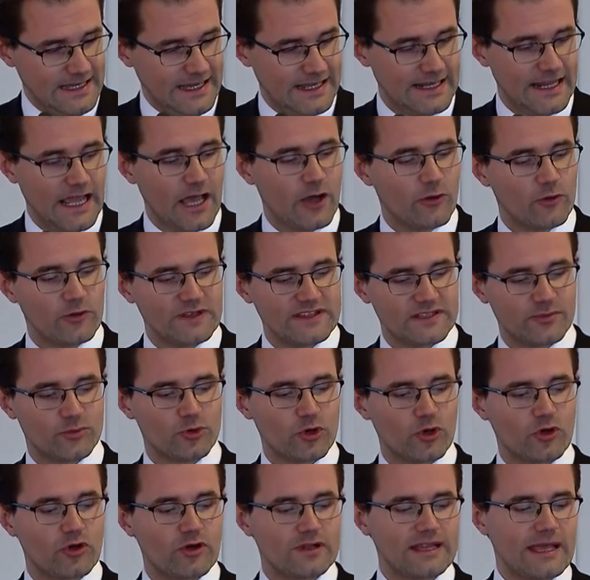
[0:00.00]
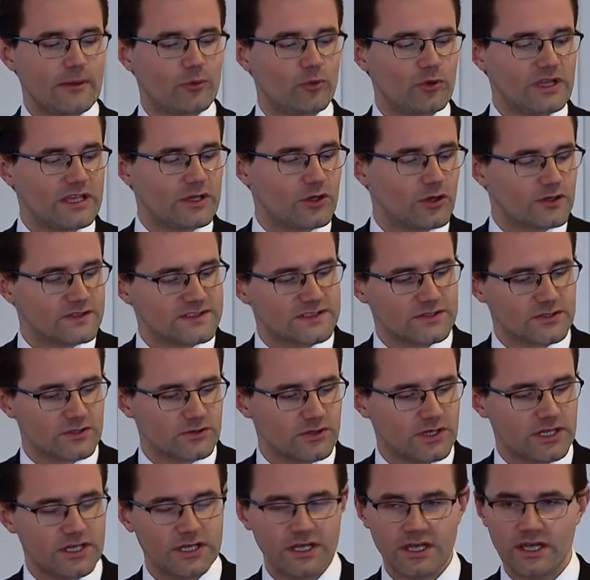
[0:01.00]
And now with the BronchoLab, we can
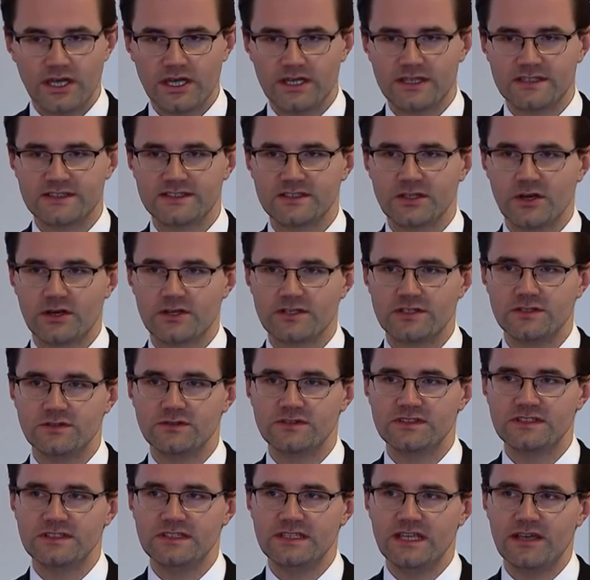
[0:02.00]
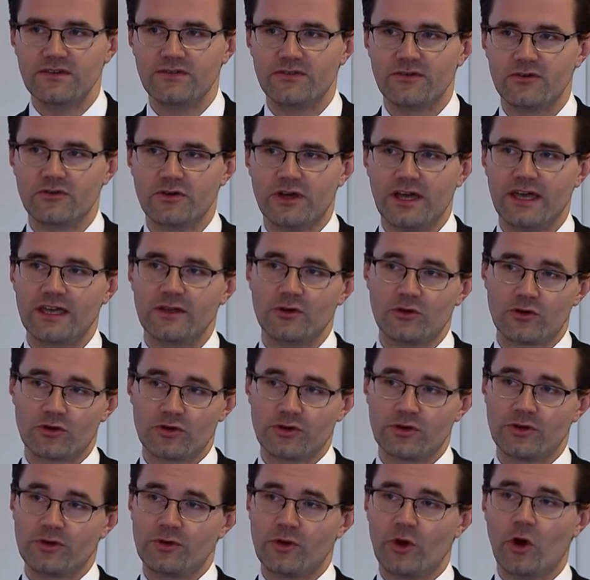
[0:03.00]
also start using the FRI
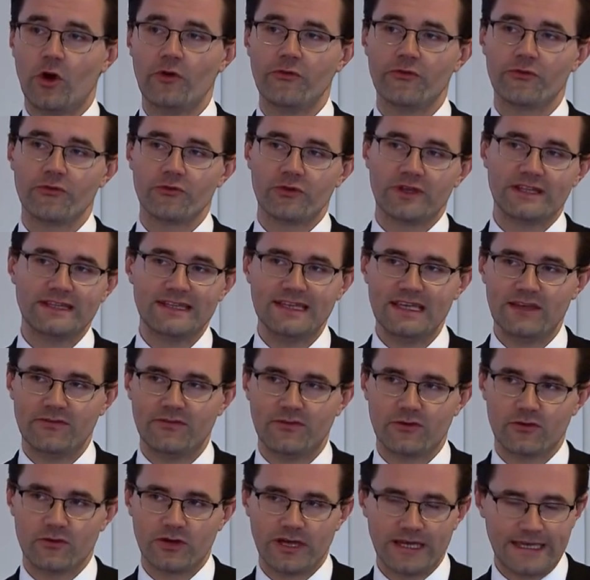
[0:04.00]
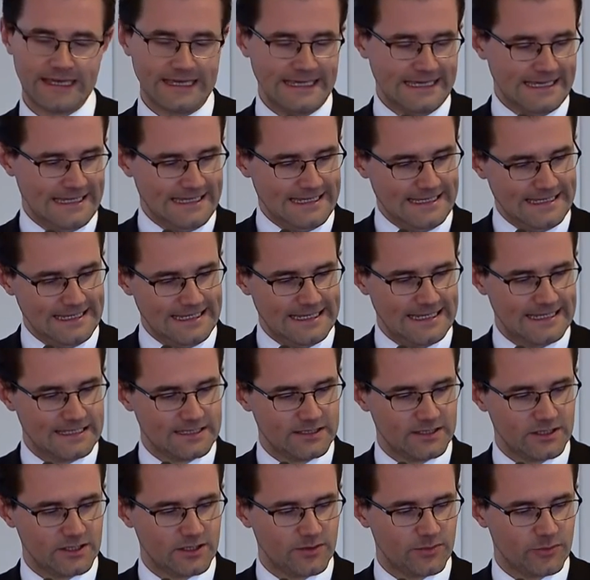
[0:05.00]
or offering the FRI in
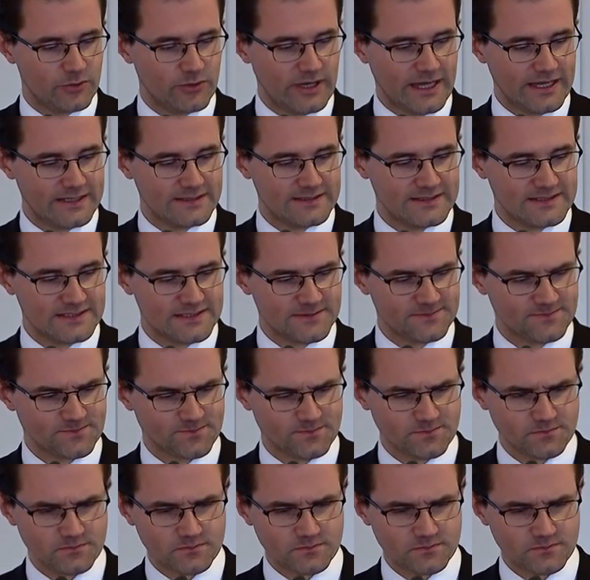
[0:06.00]
clinical practice.